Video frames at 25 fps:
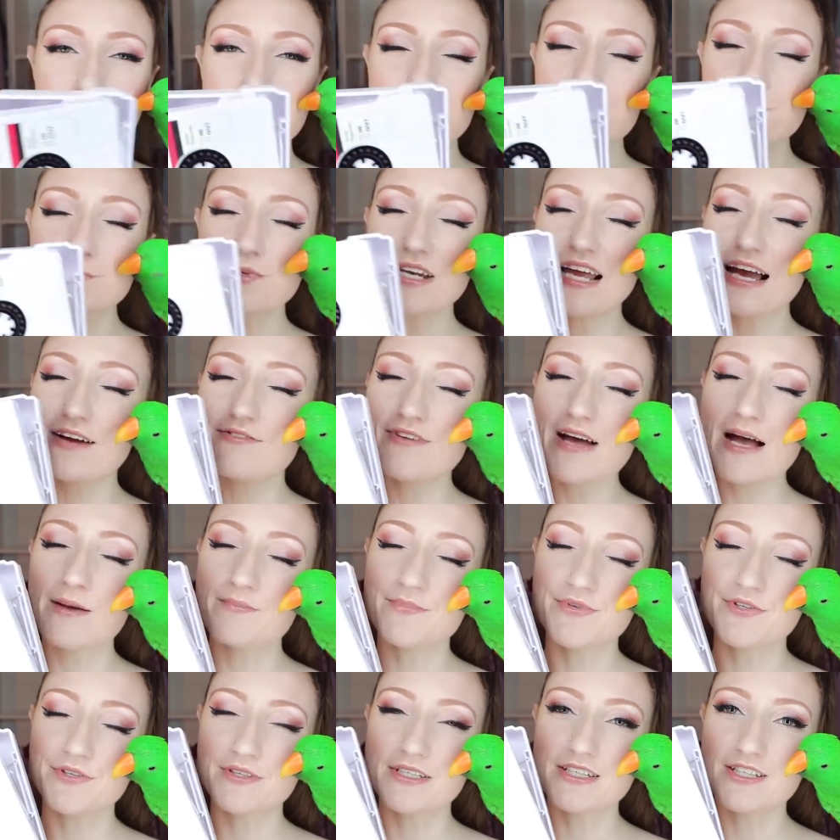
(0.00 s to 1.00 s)
you, you would have
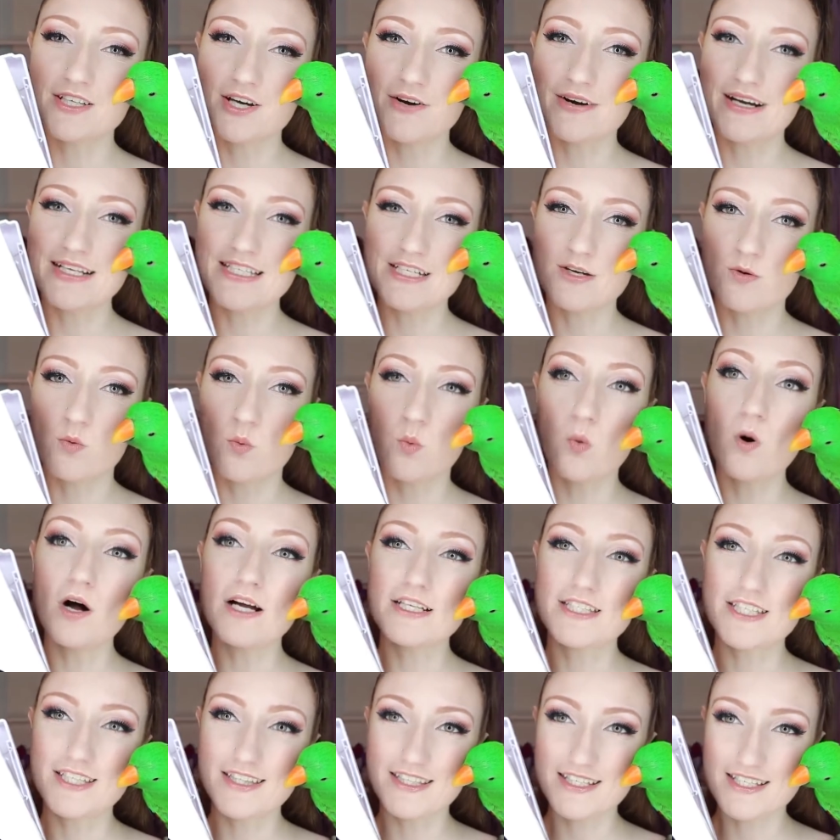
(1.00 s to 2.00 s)
absolutely no idea
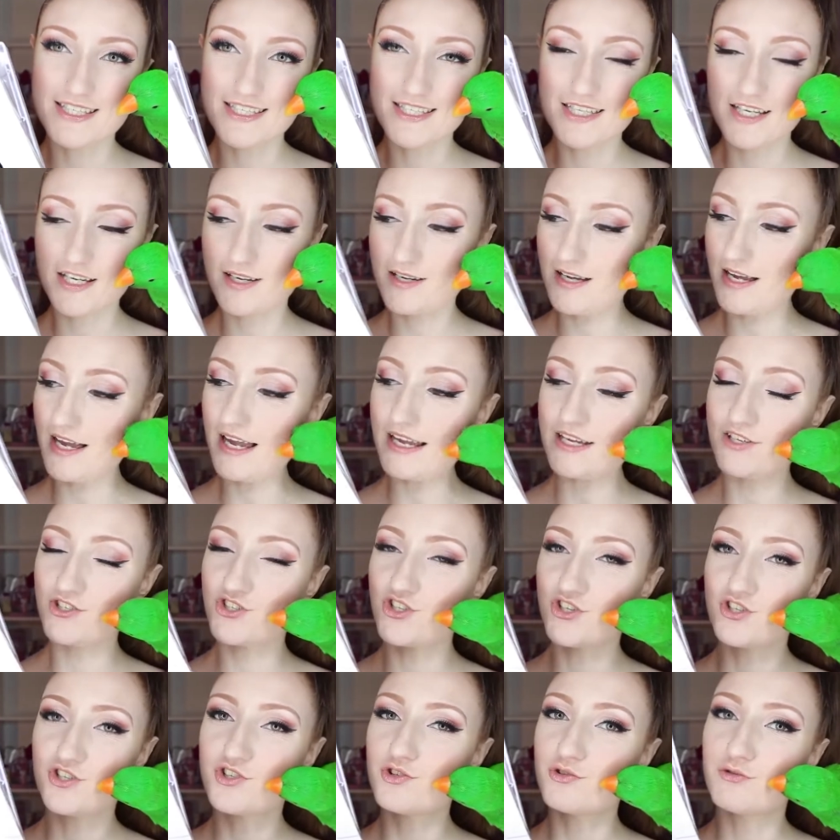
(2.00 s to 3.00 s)
what this
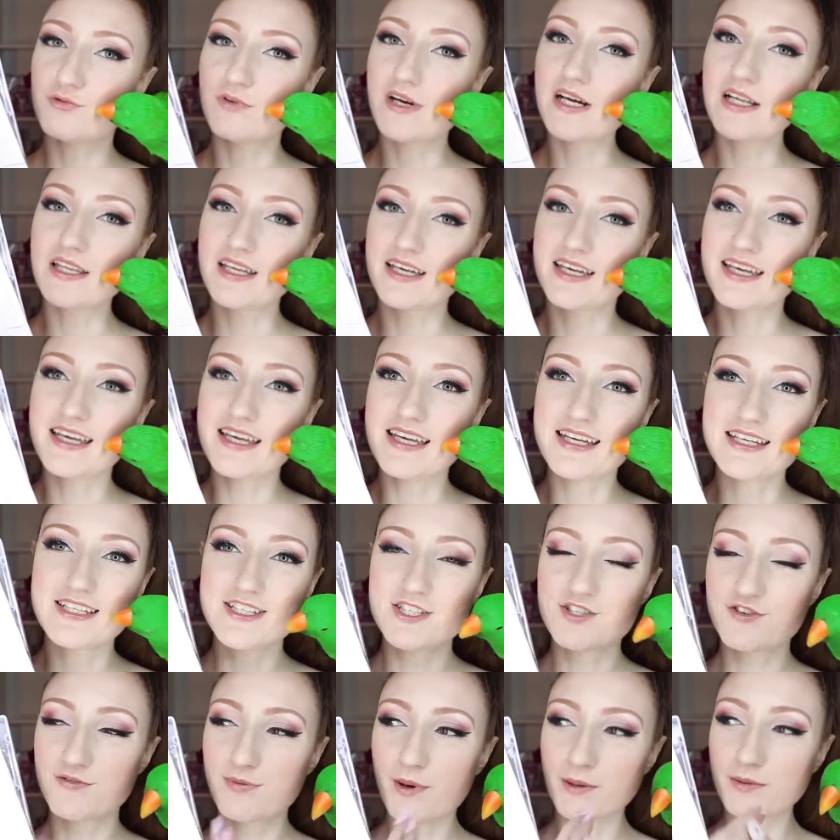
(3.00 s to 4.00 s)
ancient relic
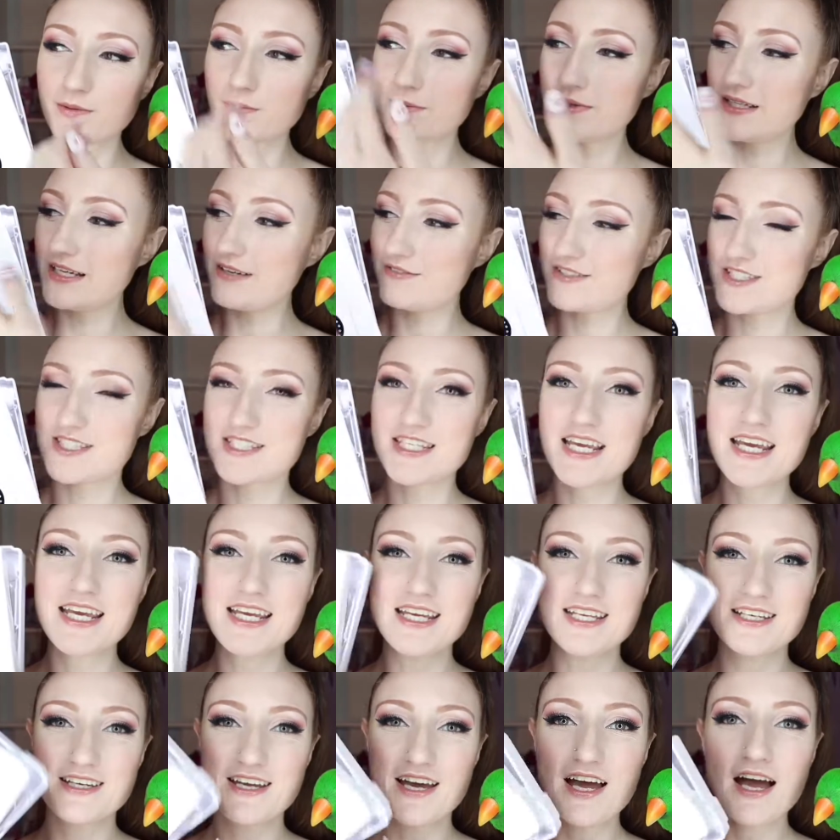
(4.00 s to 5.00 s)
is. You've probably never
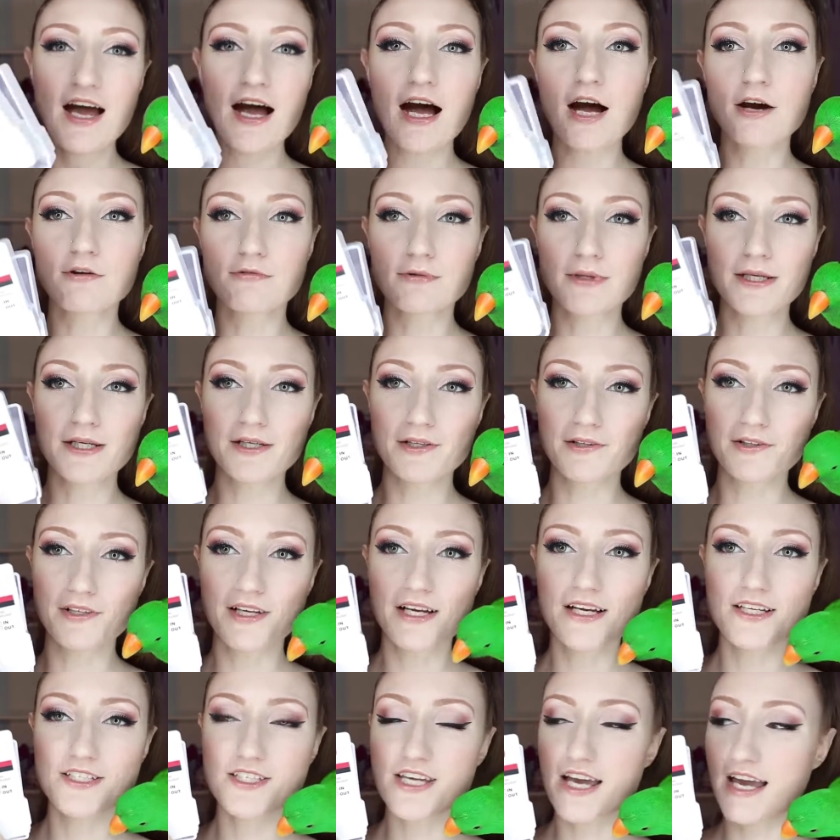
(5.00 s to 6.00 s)
seen a real
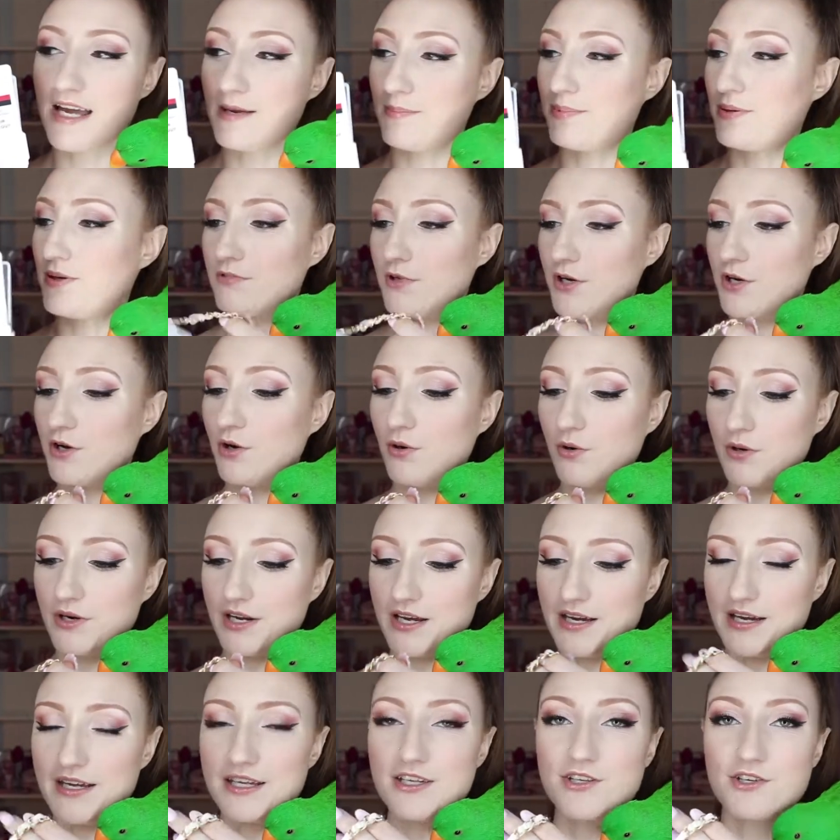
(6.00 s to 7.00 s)
tape
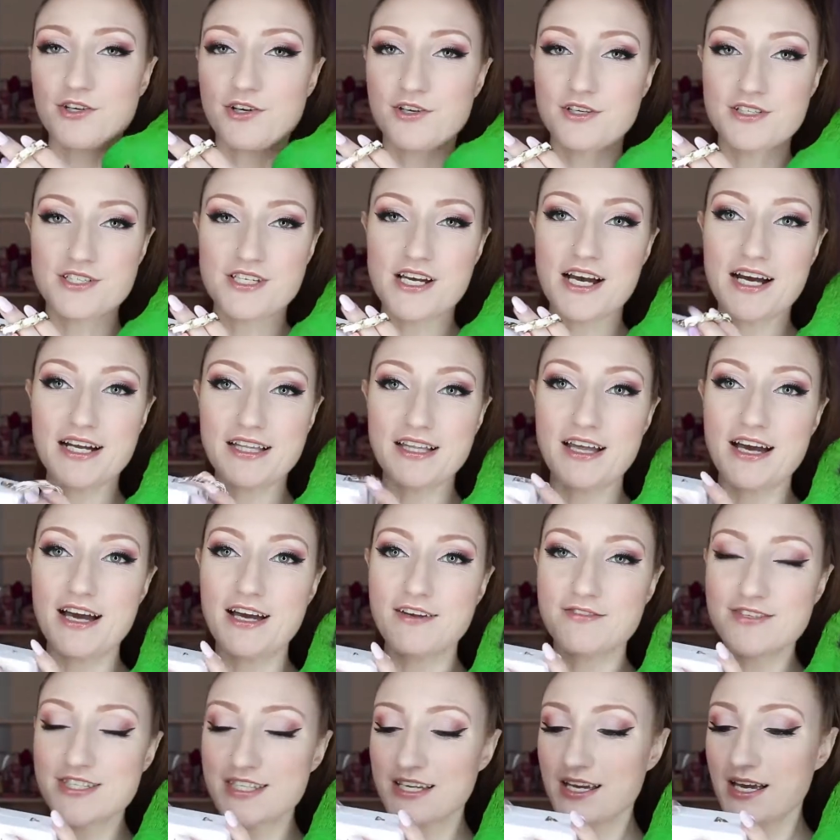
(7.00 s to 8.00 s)
recorder in your entire
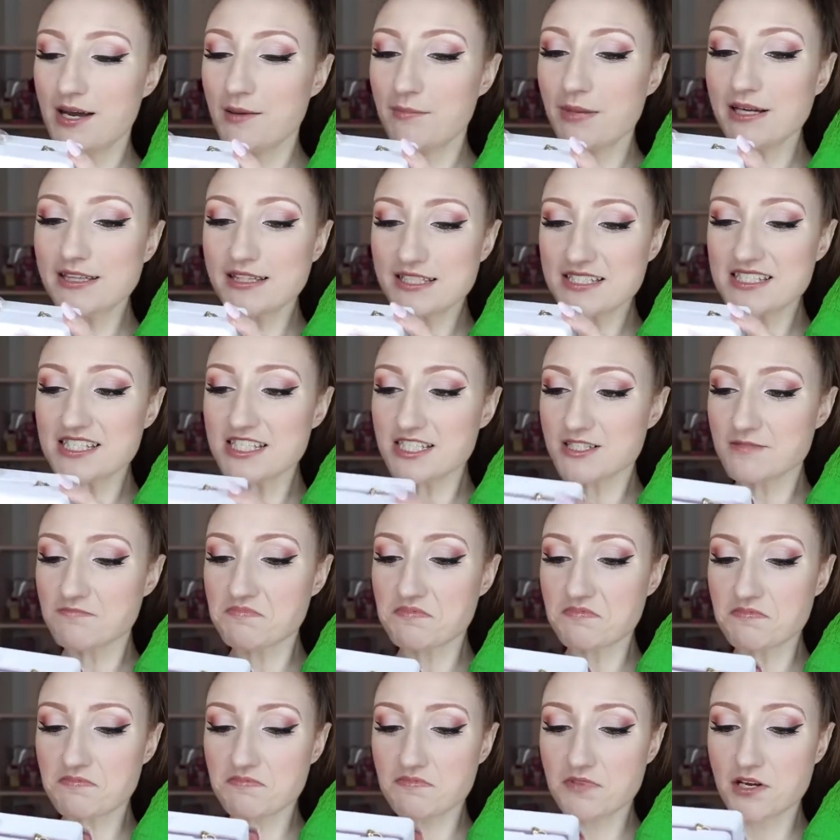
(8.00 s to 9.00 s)
lives. But this is
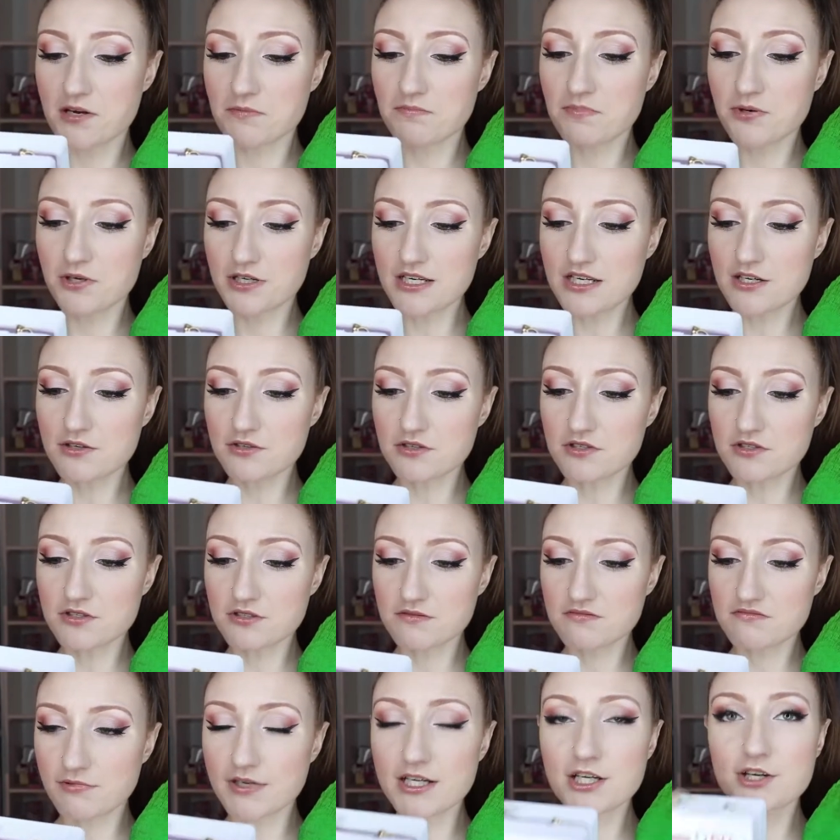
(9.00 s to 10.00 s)
a pretty
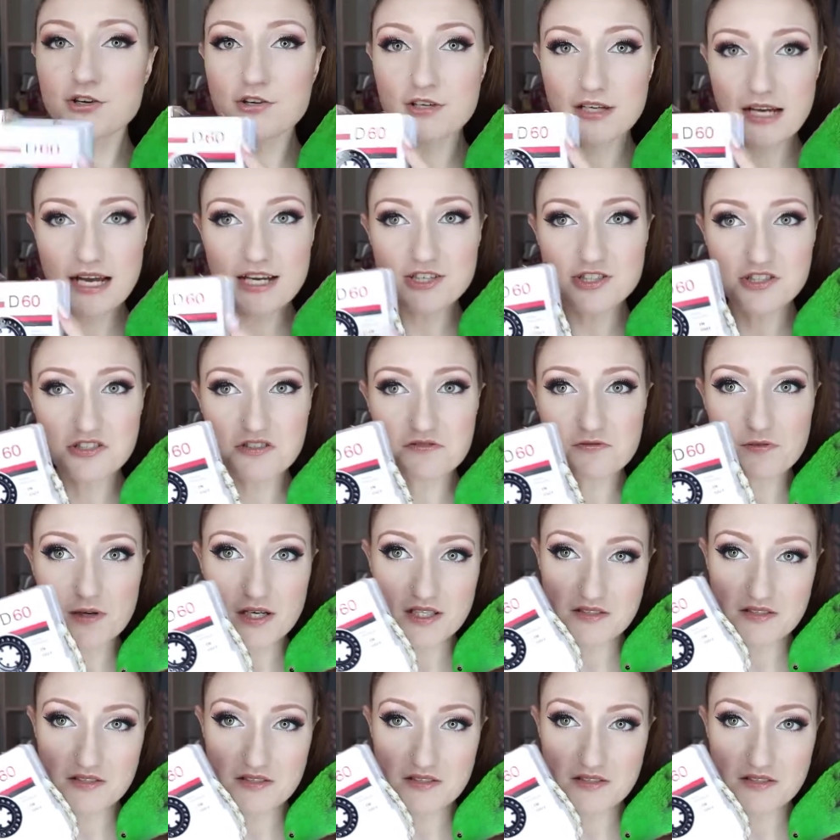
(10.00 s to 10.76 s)
good recreation of